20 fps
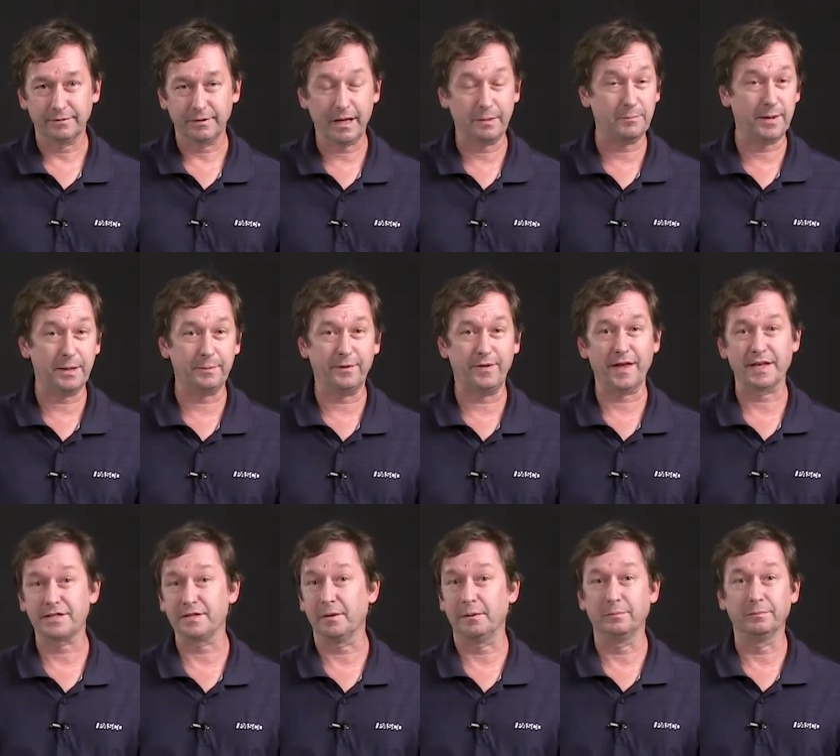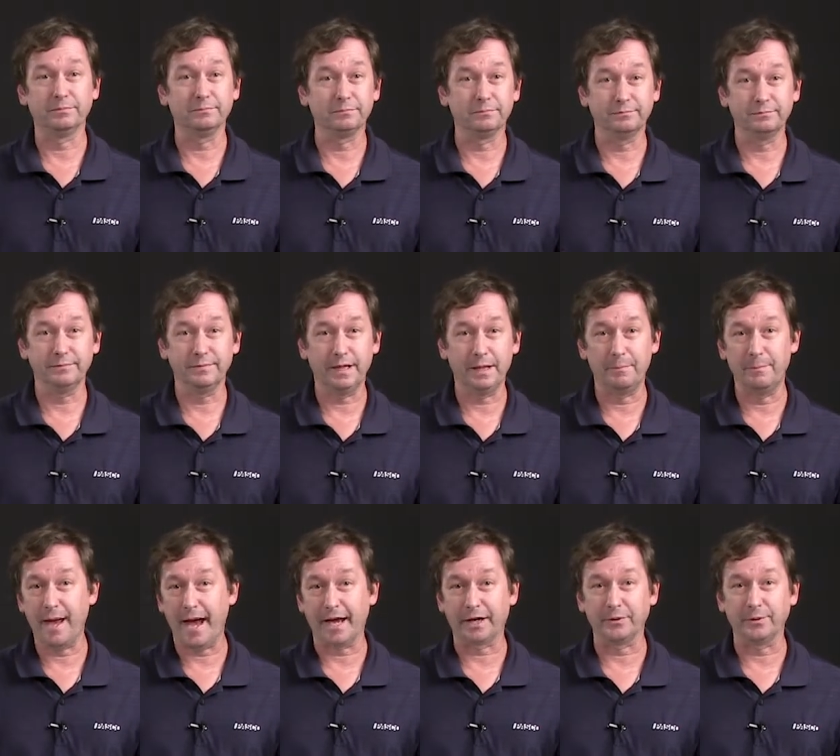and maybe that's a
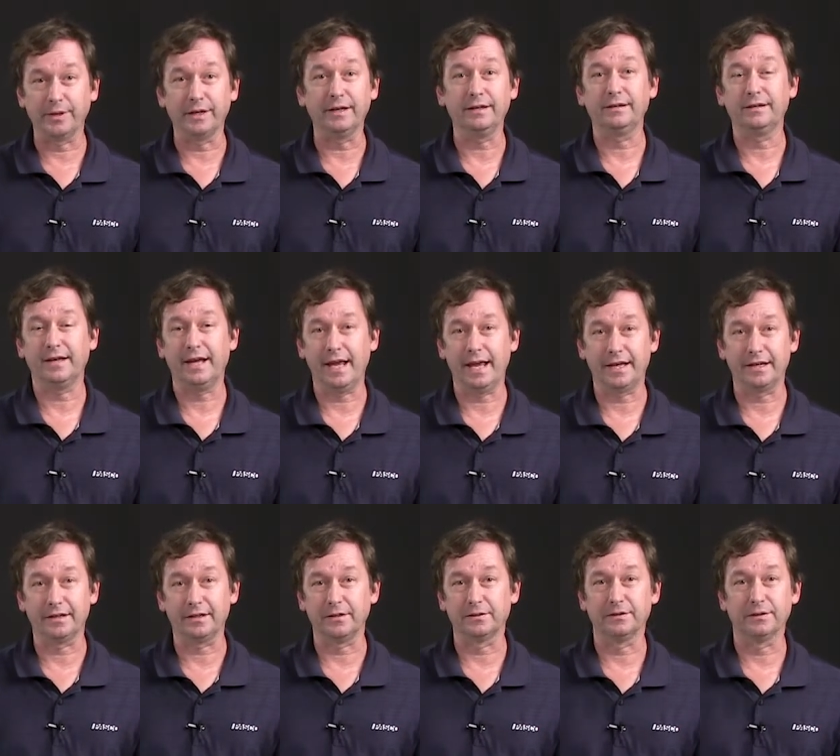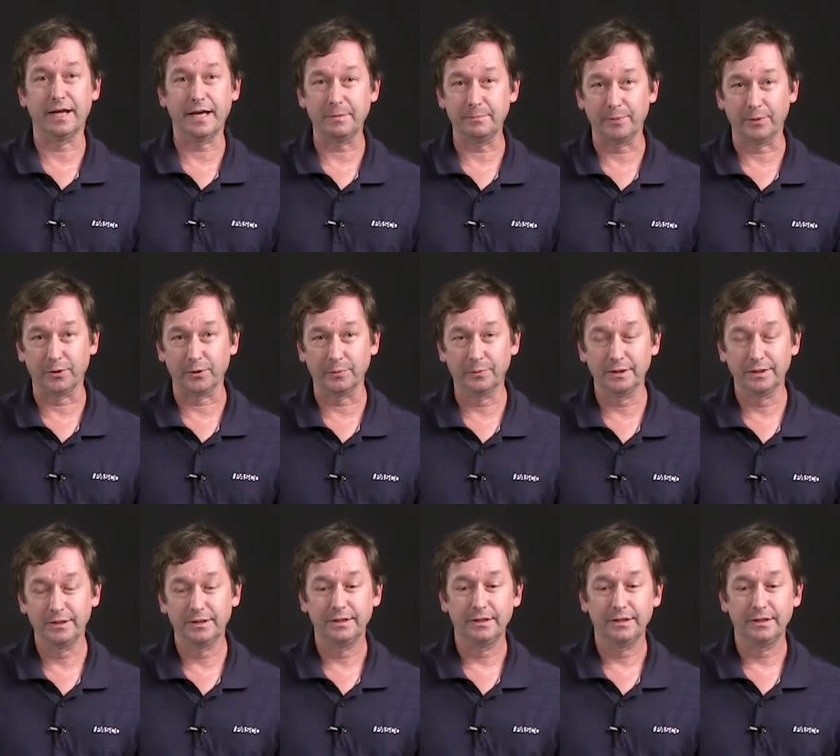battery and a light bulb,